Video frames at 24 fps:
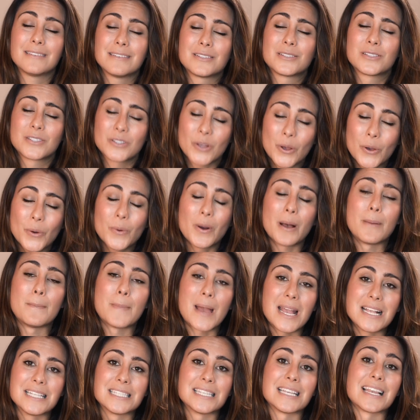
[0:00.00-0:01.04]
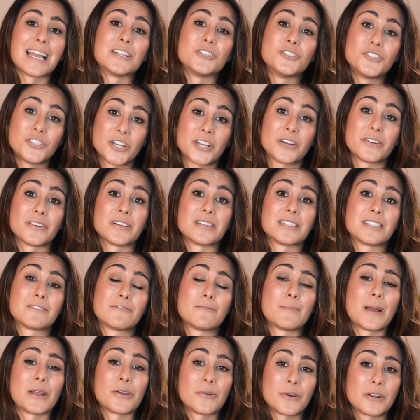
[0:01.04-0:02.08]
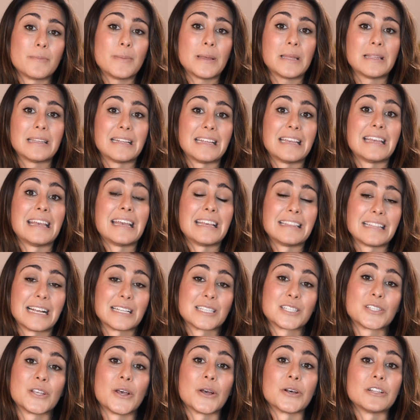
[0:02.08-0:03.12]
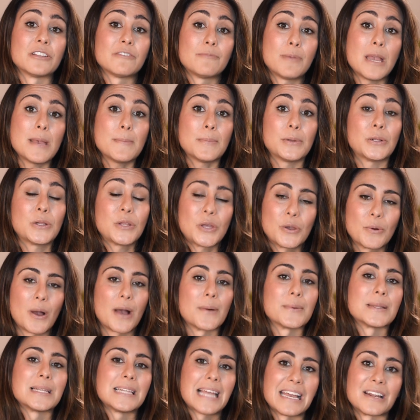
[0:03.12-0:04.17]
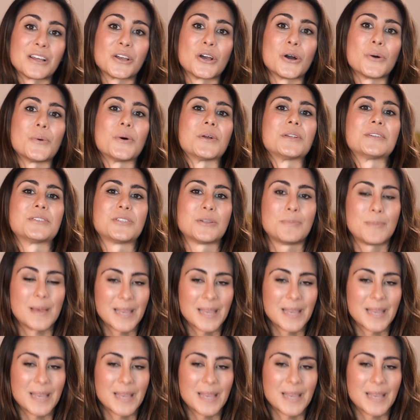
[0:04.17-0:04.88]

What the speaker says: so amazing and generous for my credibility in that circle of people who I would later go on to